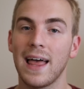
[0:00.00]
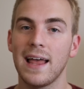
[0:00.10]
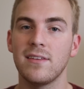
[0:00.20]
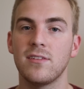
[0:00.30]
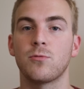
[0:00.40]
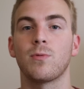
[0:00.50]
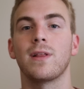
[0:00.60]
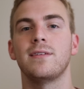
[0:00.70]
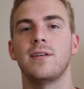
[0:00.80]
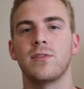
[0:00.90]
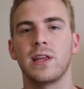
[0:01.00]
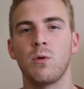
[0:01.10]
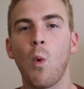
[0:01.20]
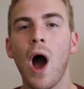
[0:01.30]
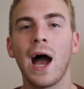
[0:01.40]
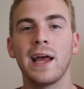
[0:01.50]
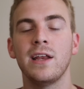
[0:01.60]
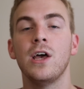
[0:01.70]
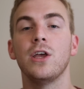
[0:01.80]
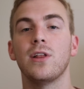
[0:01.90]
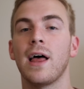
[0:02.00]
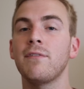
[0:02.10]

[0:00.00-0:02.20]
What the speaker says: lens is relatively wide, you'll